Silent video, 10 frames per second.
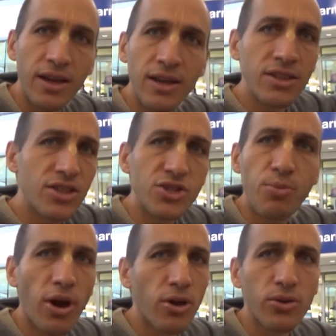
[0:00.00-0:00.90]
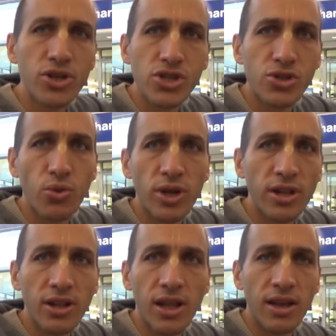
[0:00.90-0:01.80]
Yeah. The spark will just
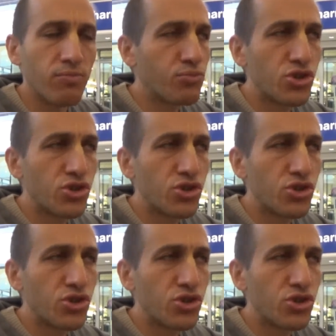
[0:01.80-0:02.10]
dwindle and...